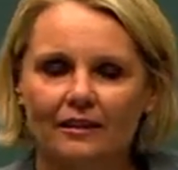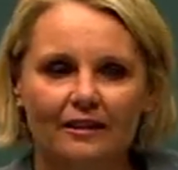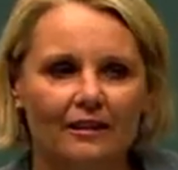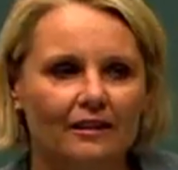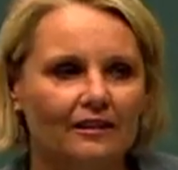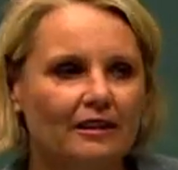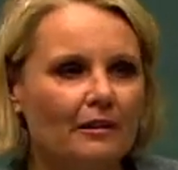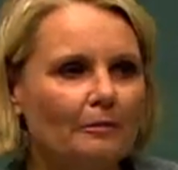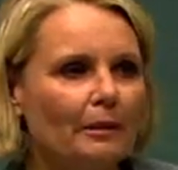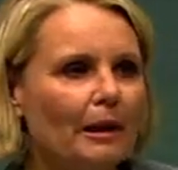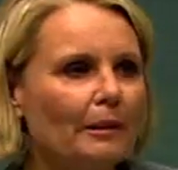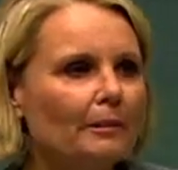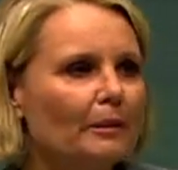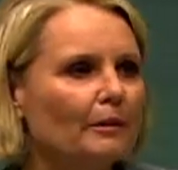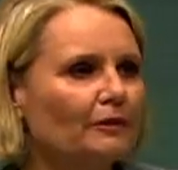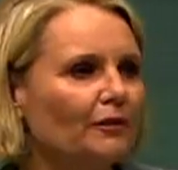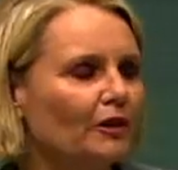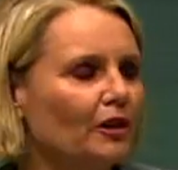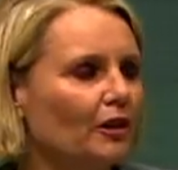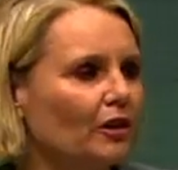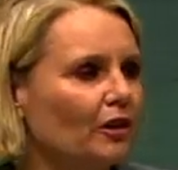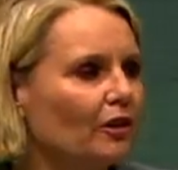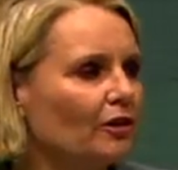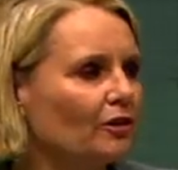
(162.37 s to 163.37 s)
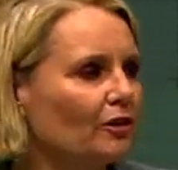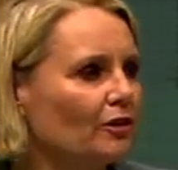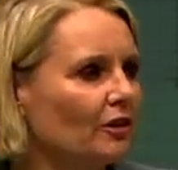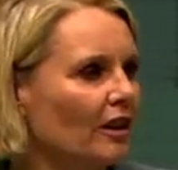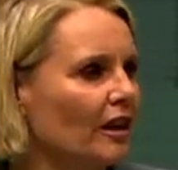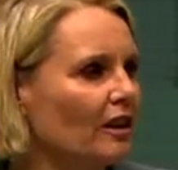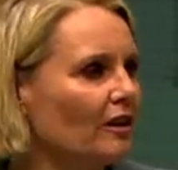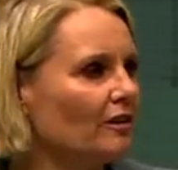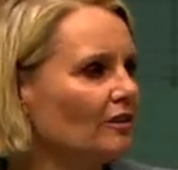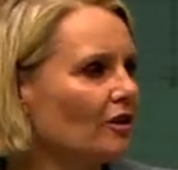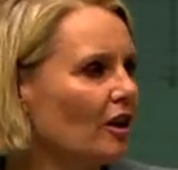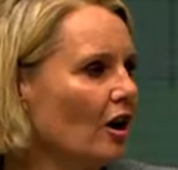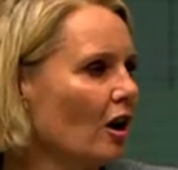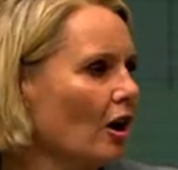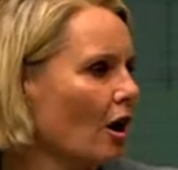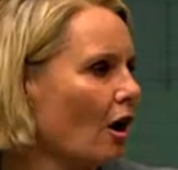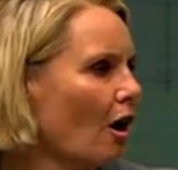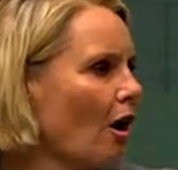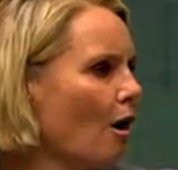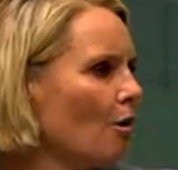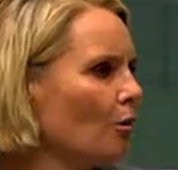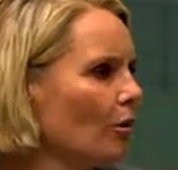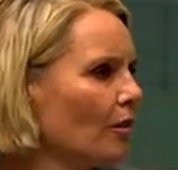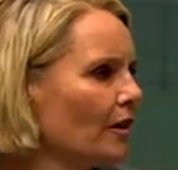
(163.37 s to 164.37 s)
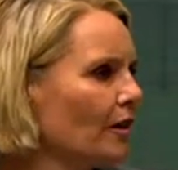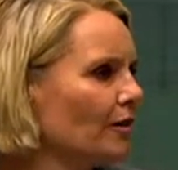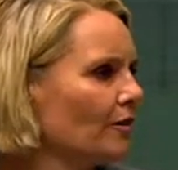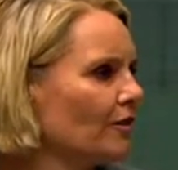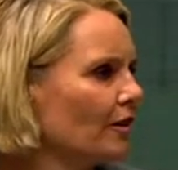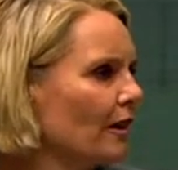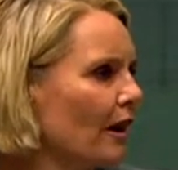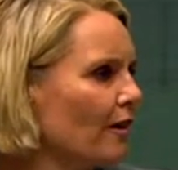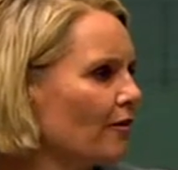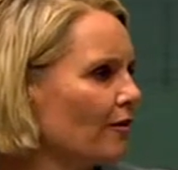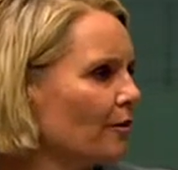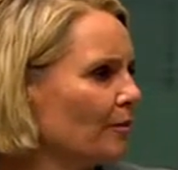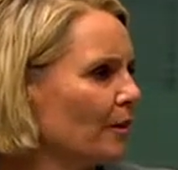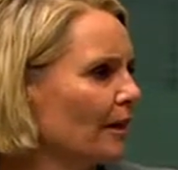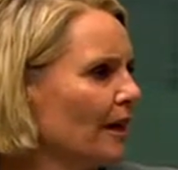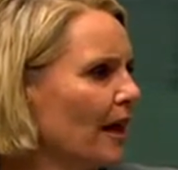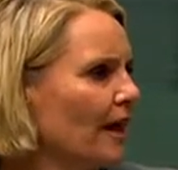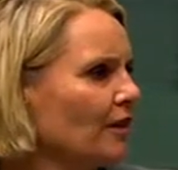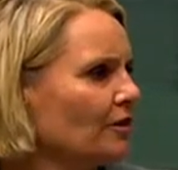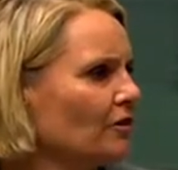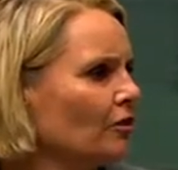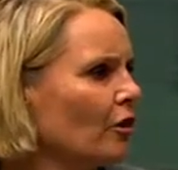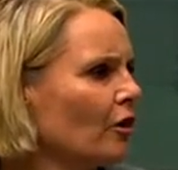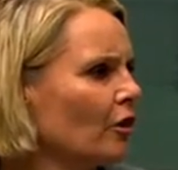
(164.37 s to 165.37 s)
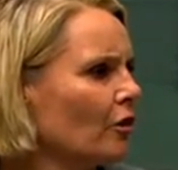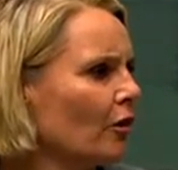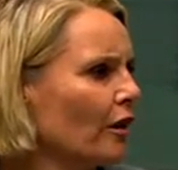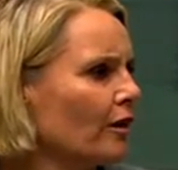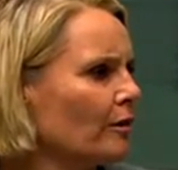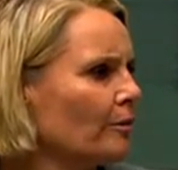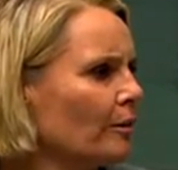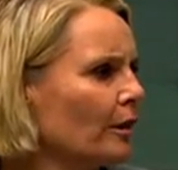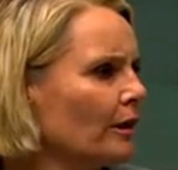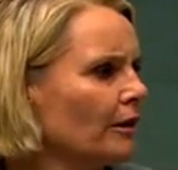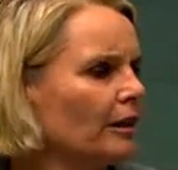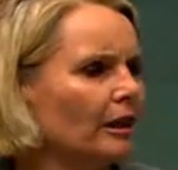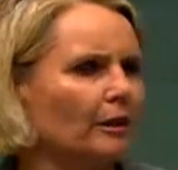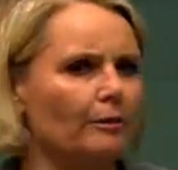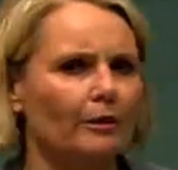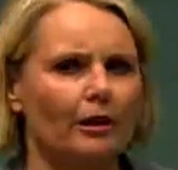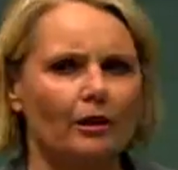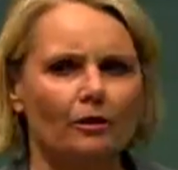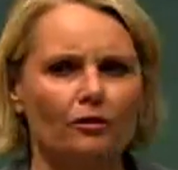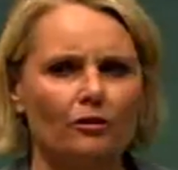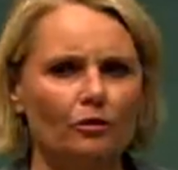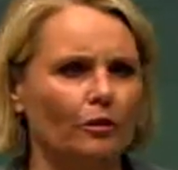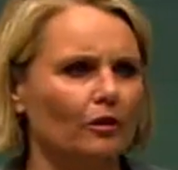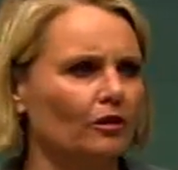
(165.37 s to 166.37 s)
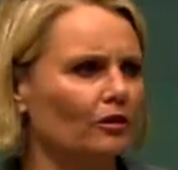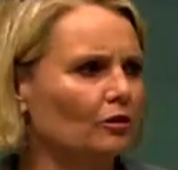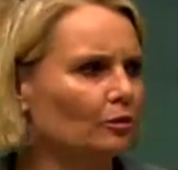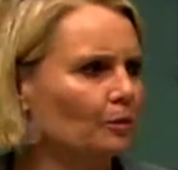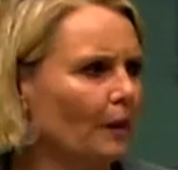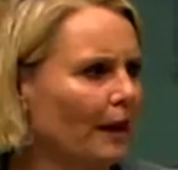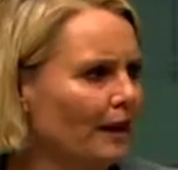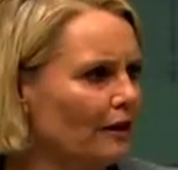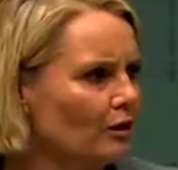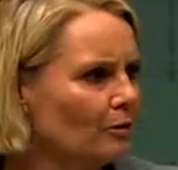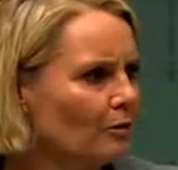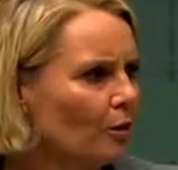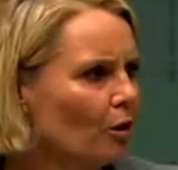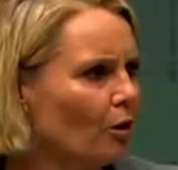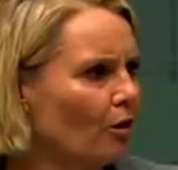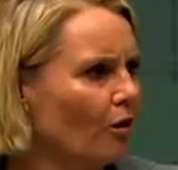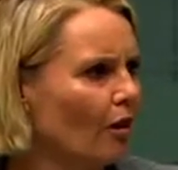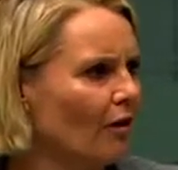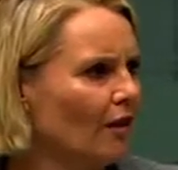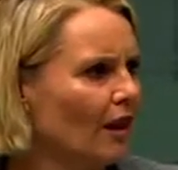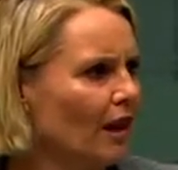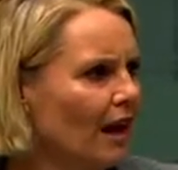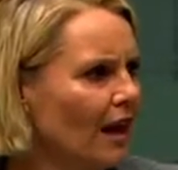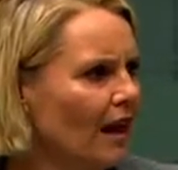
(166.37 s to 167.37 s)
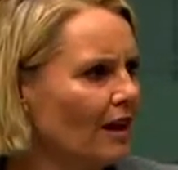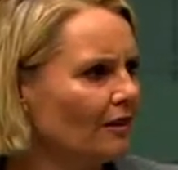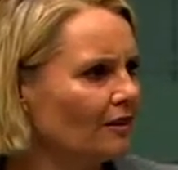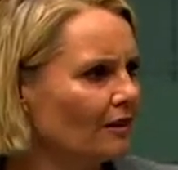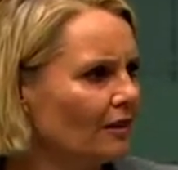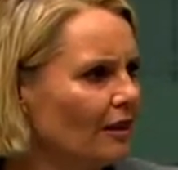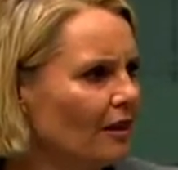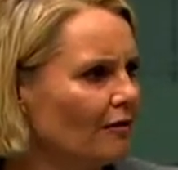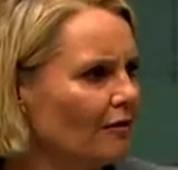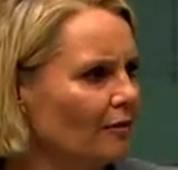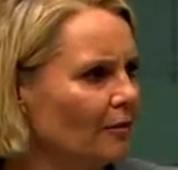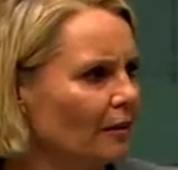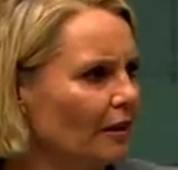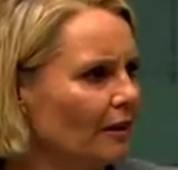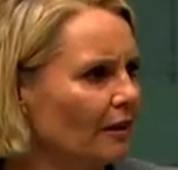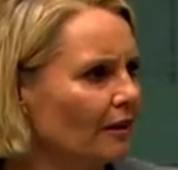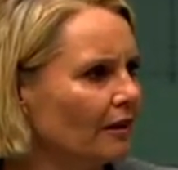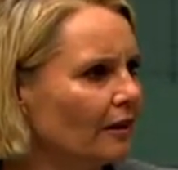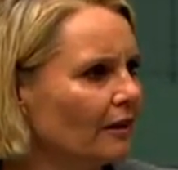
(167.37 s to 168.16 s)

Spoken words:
The Member for Hughes says, oh, well, this government has no credibility because it would spend more than the last government.